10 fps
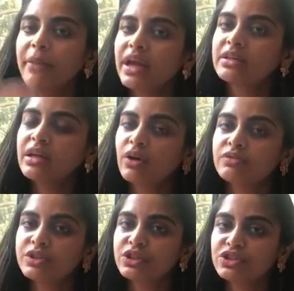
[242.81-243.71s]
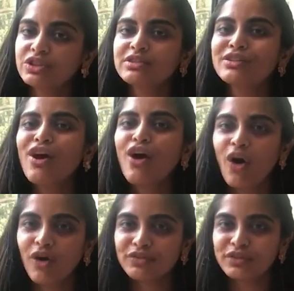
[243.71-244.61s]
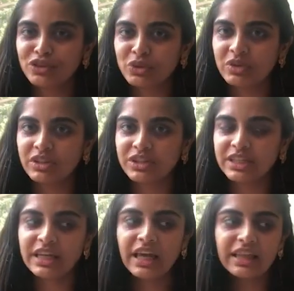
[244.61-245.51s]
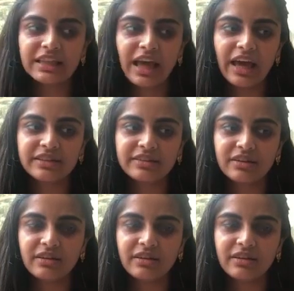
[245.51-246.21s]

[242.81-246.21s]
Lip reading: pared down versions of the jewelry that